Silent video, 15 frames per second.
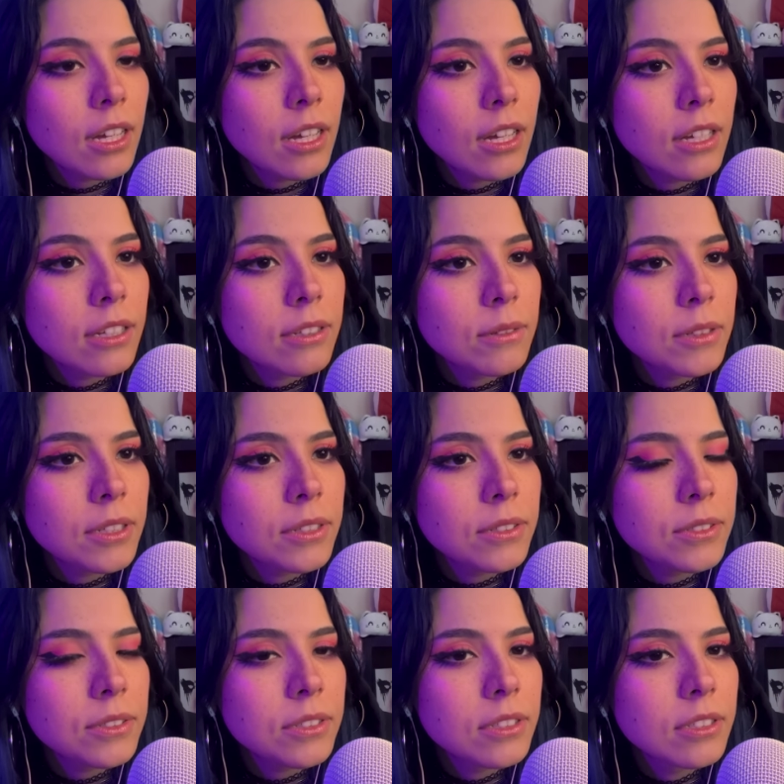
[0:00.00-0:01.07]
uh, one of
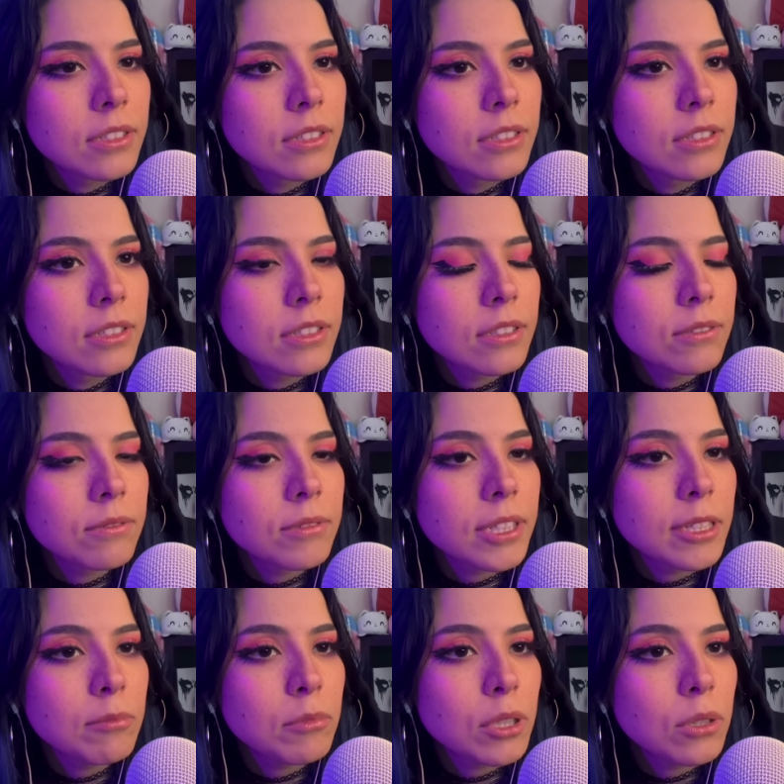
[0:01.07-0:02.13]
those
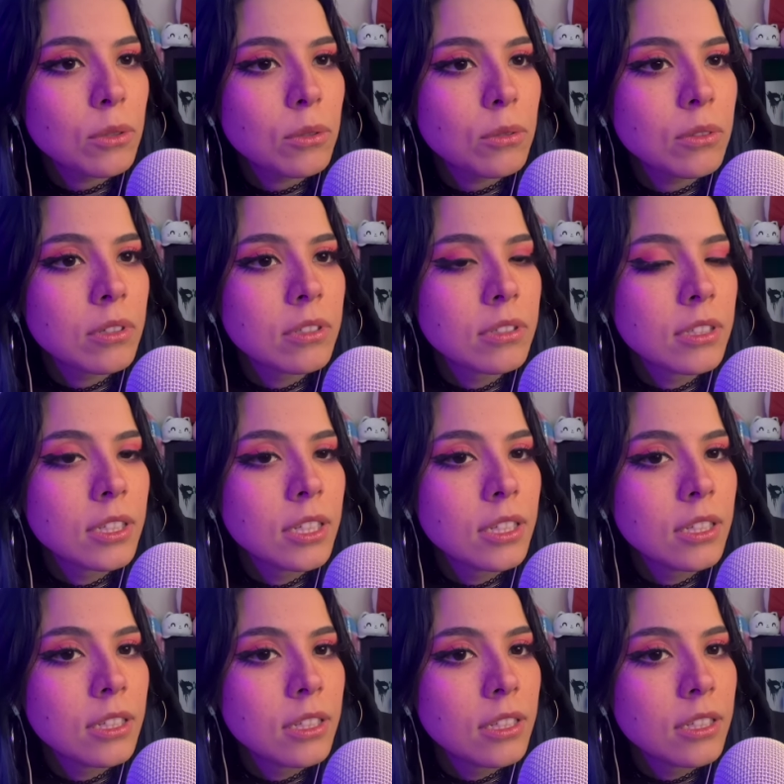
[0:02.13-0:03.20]
rainbow
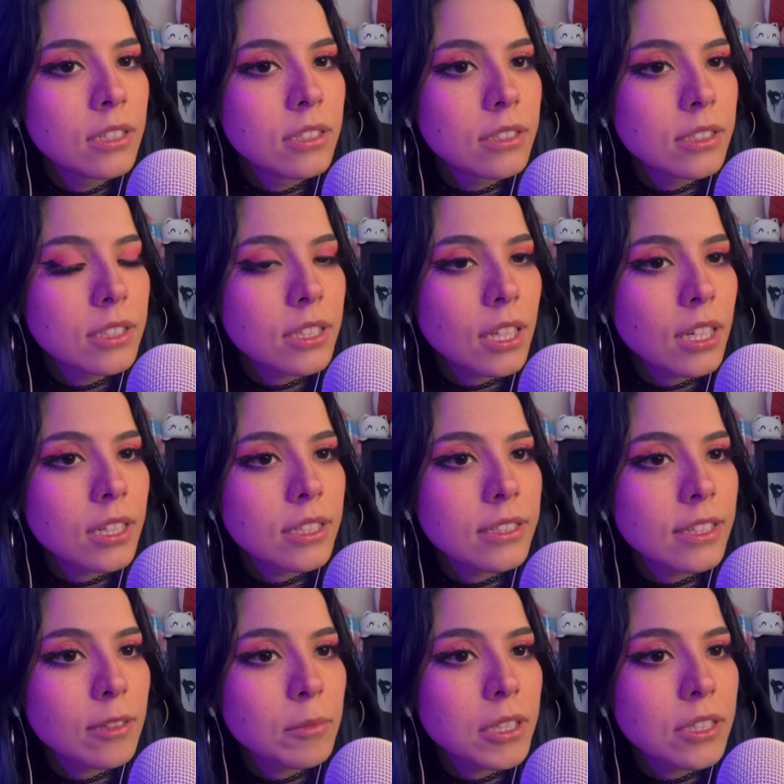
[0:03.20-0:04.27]
slugs
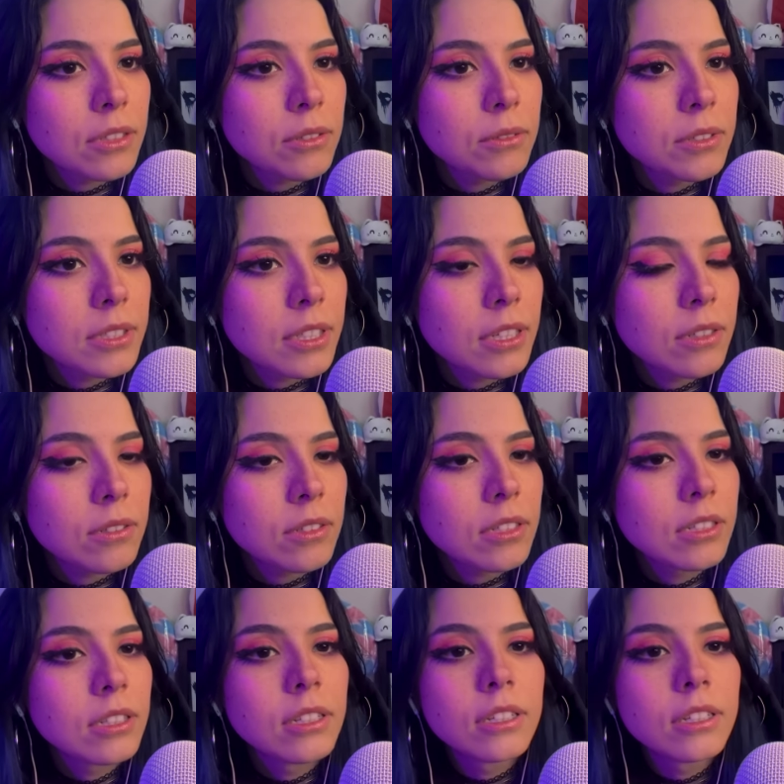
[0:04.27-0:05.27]
that make the cool sound.